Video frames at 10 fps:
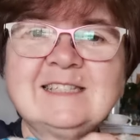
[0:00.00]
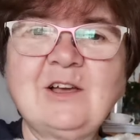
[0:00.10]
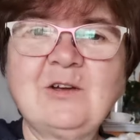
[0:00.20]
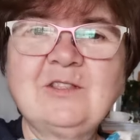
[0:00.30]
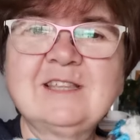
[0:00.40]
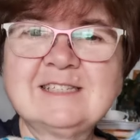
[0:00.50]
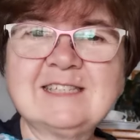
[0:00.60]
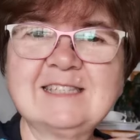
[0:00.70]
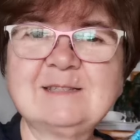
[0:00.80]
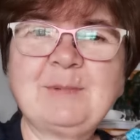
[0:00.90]
So
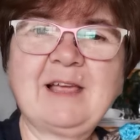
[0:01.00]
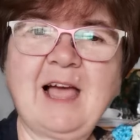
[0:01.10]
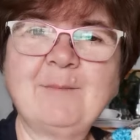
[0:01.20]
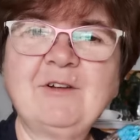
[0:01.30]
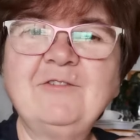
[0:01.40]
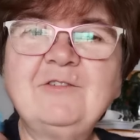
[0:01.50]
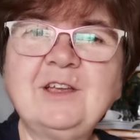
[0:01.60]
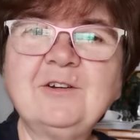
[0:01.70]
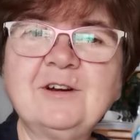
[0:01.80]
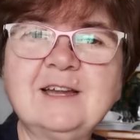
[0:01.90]
this has become a
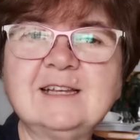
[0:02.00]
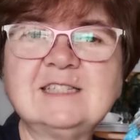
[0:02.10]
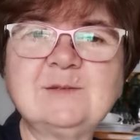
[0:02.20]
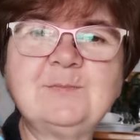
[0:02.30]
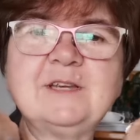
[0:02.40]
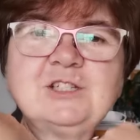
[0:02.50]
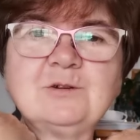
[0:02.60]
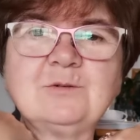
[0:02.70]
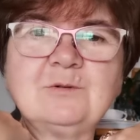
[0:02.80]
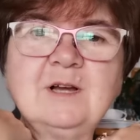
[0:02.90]
very
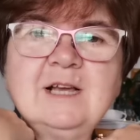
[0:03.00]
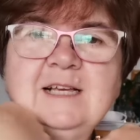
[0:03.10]
special